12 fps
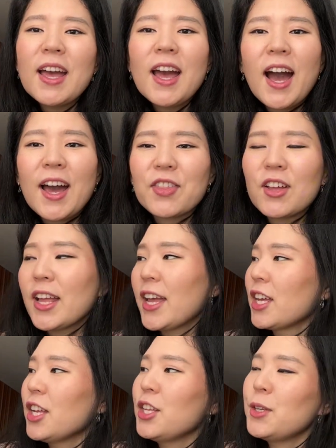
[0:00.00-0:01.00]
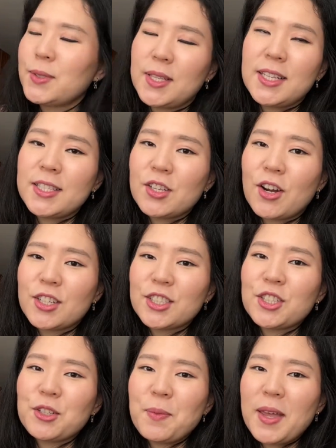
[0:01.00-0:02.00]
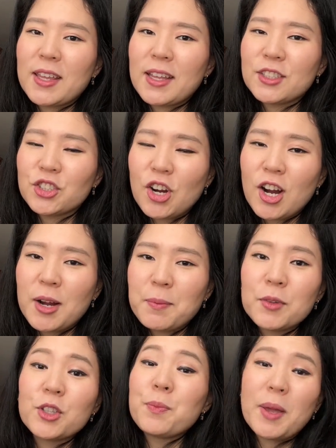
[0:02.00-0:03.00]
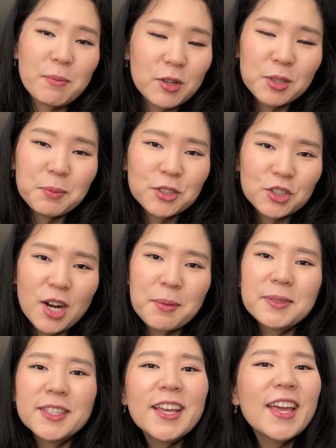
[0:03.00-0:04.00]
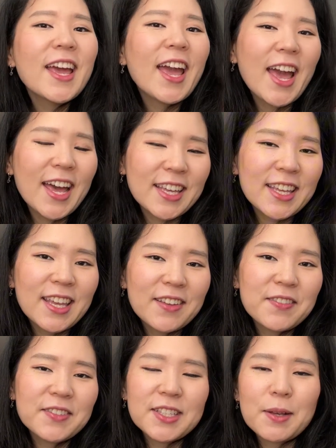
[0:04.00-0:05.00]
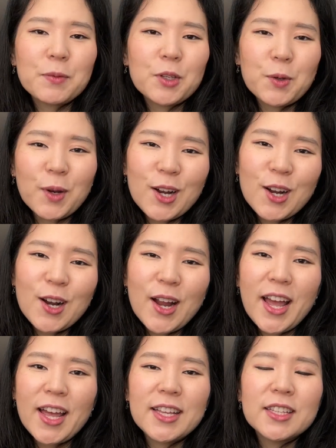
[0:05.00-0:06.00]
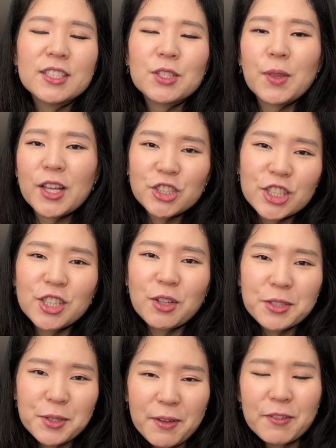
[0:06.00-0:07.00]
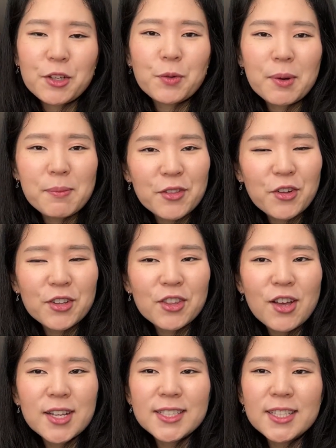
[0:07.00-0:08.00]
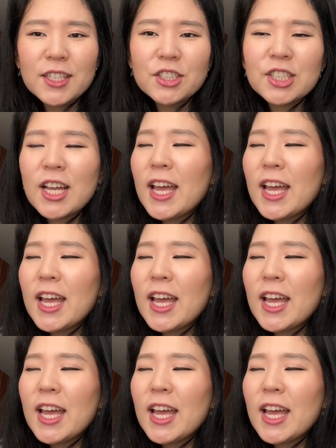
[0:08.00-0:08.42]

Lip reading: I thought I could use these yarns to make a charm, to make multiple charms, and give some to her, and so that she could also gift it to her mother-in-law and such.